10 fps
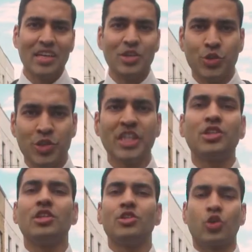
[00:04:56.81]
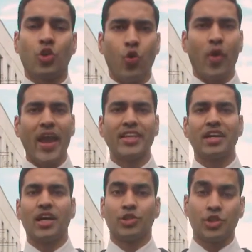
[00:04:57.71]
You need to create
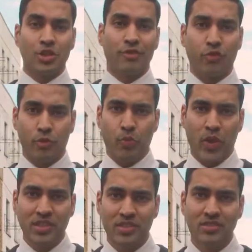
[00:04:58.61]
a digital footprint,